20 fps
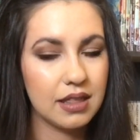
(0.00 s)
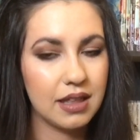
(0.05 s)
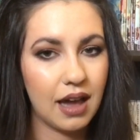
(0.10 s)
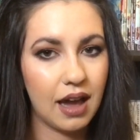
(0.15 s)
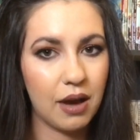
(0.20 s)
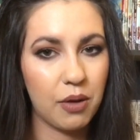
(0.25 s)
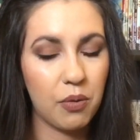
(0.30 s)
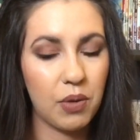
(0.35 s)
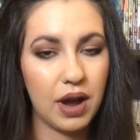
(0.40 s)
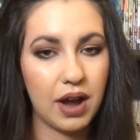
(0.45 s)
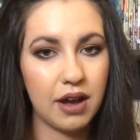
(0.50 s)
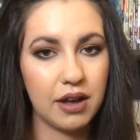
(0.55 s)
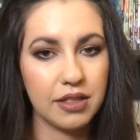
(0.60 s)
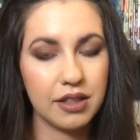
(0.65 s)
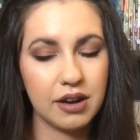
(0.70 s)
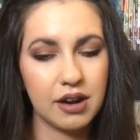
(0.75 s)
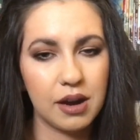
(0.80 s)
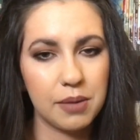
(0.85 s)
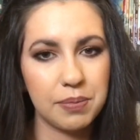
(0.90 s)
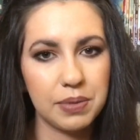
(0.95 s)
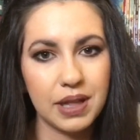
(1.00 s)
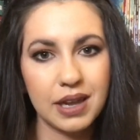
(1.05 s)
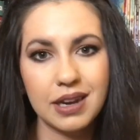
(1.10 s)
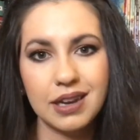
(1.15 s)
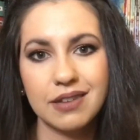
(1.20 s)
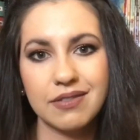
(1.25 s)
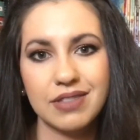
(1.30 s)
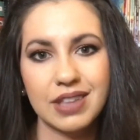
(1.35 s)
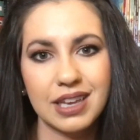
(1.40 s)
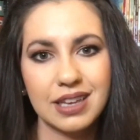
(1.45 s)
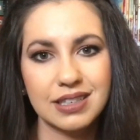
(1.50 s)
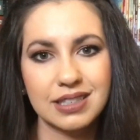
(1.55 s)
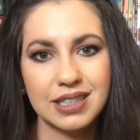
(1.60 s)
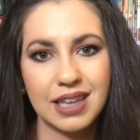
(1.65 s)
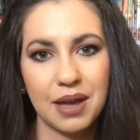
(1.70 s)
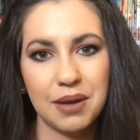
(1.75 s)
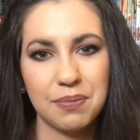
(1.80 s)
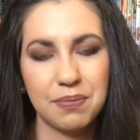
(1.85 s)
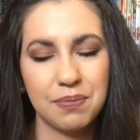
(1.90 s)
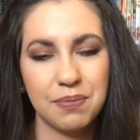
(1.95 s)
that while there are plenty of things
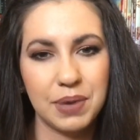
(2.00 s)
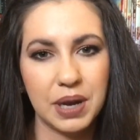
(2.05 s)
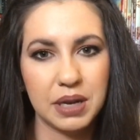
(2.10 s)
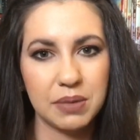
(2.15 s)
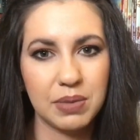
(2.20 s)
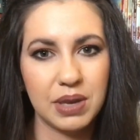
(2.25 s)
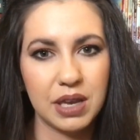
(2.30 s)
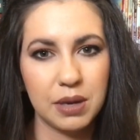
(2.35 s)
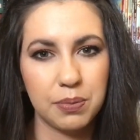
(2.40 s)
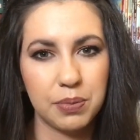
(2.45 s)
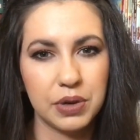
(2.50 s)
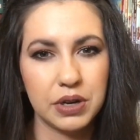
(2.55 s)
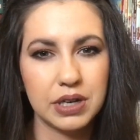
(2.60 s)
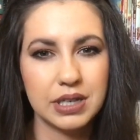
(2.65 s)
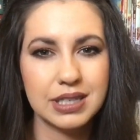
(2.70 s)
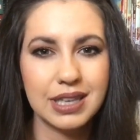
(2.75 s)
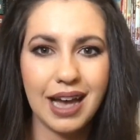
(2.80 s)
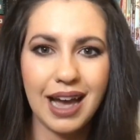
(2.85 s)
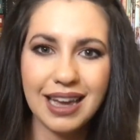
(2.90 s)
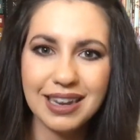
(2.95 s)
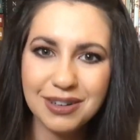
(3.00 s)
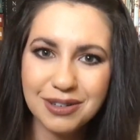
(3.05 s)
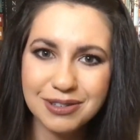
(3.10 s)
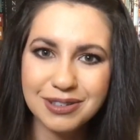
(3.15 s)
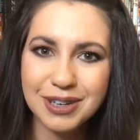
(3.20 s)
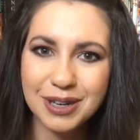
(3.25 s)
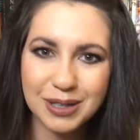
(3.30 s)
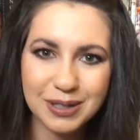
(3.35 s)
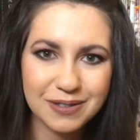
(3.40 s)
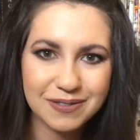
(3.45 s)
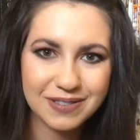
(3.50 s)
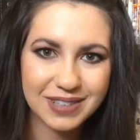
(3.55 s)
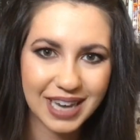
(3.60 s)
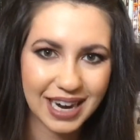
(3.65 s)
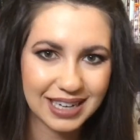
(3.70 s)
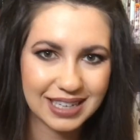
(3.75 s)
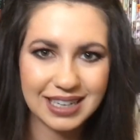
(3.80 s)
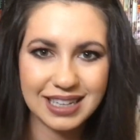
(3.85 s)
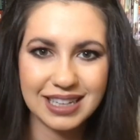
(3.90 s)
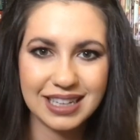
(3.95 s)
that bug me in books, I don't know if
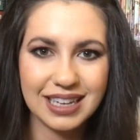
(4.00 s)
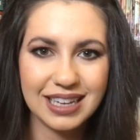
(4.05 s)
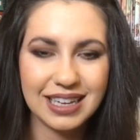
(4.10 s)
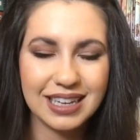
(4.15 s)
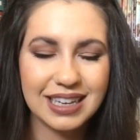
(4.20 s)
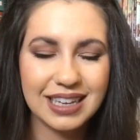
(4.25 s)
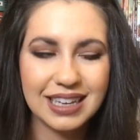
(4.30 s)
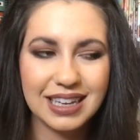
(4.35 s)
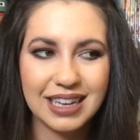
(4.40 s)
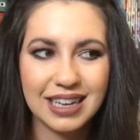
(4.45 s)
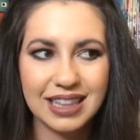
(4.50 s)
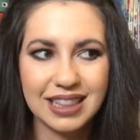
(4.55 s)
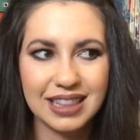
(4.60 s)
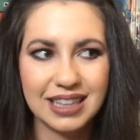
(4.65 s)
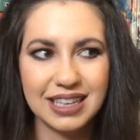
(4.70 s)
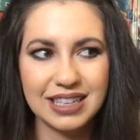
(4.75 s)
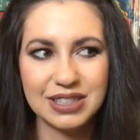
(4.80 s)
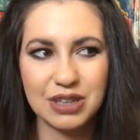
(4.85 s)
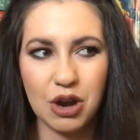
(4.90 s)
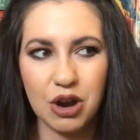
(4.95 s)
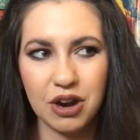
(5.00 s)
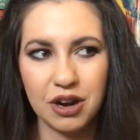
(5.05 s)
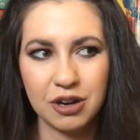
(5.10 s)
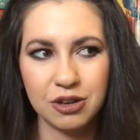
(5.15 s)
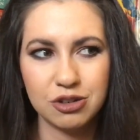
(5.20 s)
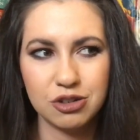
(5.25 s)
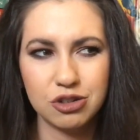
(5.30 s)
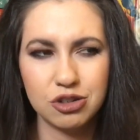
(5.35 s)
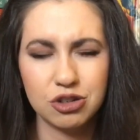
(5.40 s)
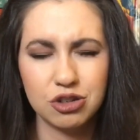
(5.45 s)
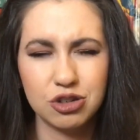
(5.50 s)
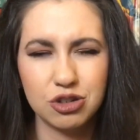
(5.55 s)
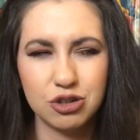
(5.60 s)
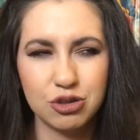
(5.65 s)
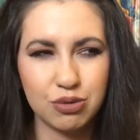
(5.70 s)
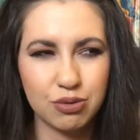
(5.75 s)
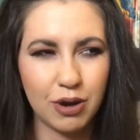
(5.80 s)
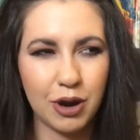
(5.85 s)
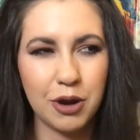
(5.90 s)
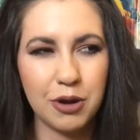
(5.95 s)
technically these are
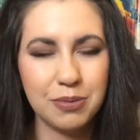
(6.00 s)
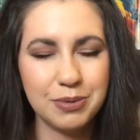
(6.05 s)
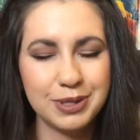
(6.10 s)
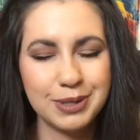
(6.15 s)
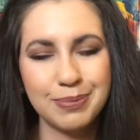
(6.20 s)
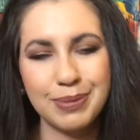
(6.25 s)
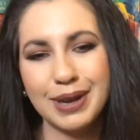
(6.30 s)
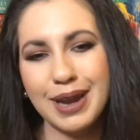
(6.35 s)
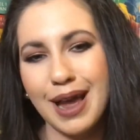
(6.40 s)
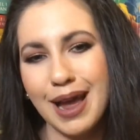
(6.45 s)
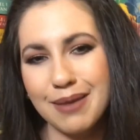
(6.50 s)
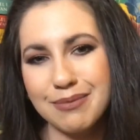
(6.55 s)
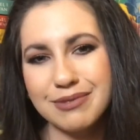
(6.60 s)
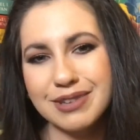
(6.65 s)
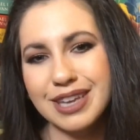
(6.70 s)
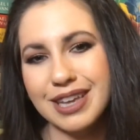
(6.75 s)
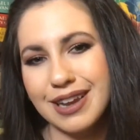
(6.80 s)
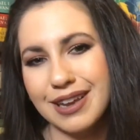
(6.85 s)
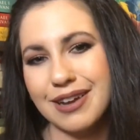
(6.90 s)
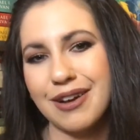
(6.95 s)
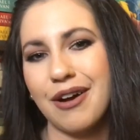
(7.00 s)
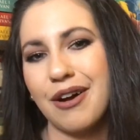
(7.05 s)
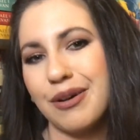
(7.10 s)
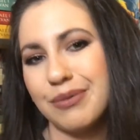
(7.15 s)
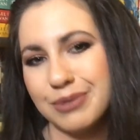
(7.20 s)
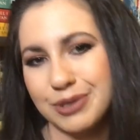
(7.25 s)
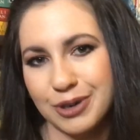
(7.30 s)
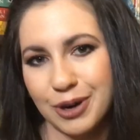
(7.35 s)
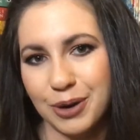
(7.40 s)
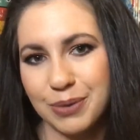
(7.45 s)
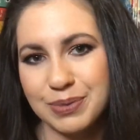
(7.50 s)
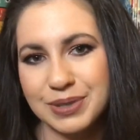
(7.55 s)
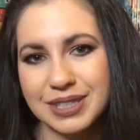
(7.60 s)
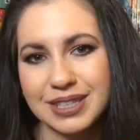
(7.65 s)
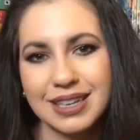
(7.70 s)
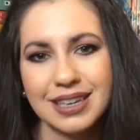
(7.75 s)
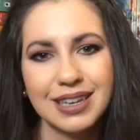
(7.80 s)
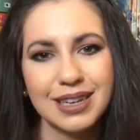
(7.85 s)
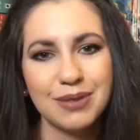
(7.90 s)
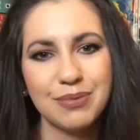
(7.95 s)
tropes, but I'm gonna call them
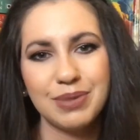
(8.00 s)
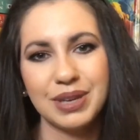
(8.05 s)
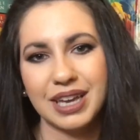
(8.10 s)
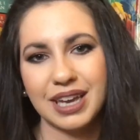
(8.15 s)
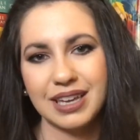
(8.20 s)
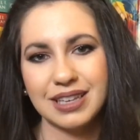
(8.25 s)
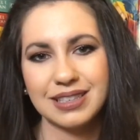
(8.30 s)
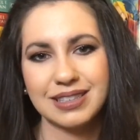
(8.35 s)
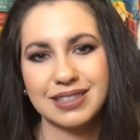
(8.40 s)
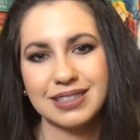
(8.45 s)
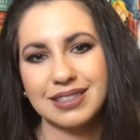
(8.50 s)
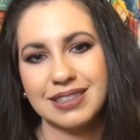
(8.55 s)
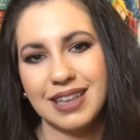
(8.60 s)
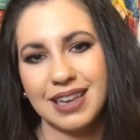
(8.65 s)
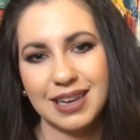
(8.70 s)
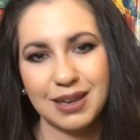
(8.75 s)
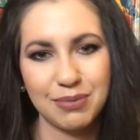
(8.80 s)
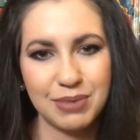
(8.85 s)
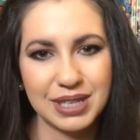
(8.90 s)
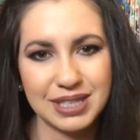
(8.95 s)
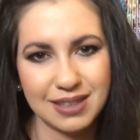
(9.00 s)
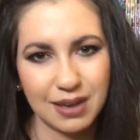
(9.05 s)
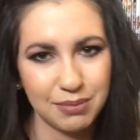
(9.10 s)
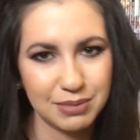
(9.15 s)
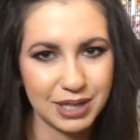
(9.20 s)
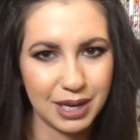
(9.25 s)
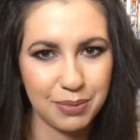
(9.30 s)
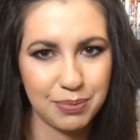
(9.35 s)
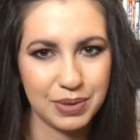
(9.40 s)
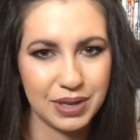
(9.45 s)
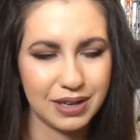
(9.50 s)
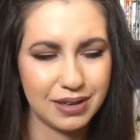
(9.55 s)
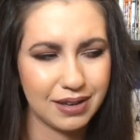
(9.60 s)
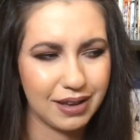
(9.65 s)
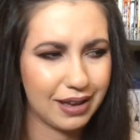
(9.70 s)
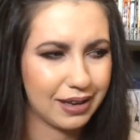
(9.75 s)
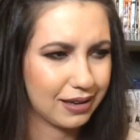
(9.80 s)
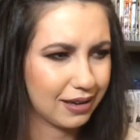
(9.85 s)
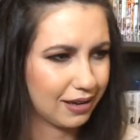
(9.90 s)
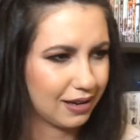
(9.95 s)
tropes because they can be summed up in
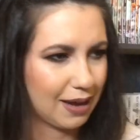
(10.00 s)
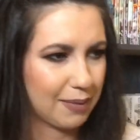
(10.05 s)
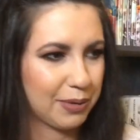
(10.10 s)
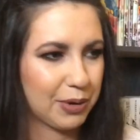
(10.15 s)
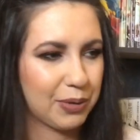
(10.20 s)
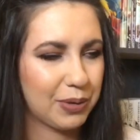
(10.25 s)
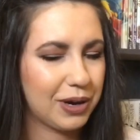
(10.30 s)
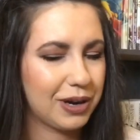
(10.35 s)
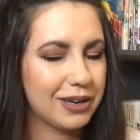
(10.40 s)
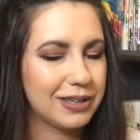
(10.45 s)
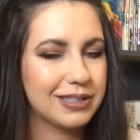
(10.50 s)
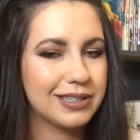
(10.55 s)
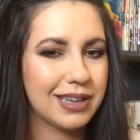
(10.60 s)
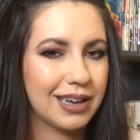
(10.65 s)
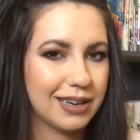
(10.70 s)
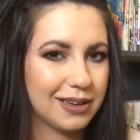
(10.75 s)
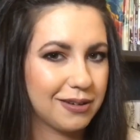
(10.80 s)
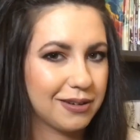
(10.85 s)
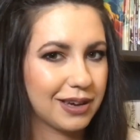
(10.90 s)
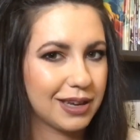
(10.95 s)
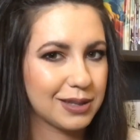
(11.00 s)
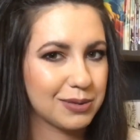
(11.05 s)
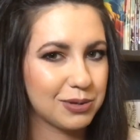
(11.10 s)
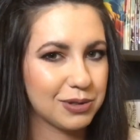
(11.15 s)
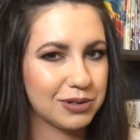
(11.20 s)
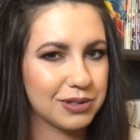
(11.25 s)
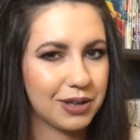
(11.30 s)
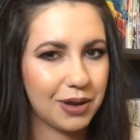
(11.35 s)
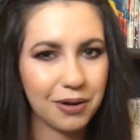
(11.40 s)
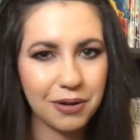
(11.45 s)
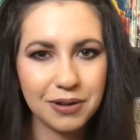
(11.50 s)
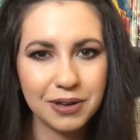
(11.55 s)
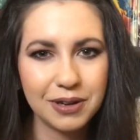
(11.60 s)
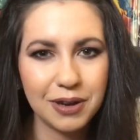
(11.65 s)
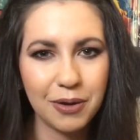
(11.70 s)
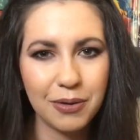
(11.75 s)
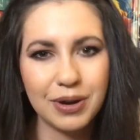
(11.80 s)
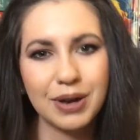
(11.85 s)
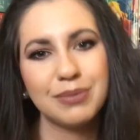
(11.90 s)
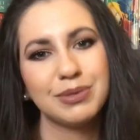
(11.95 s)
like a couple words and you guys will totally
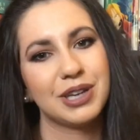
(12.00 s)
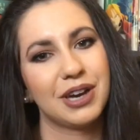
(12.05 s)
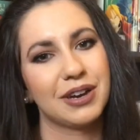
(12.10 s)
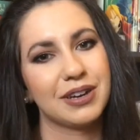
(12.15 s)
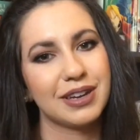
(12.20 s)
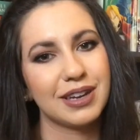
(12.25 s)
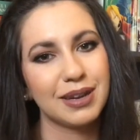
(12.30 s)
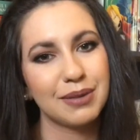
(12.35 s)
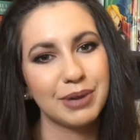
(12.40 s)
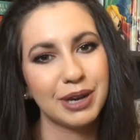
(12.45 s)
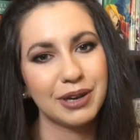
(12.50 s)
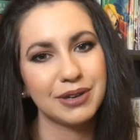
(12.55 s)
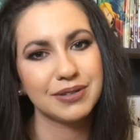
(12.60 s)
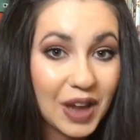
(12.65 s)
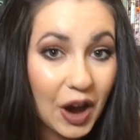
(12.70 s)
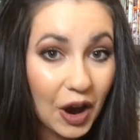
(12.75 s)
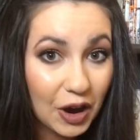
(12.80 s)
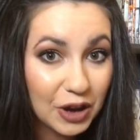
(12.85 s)
know what I'm talking about.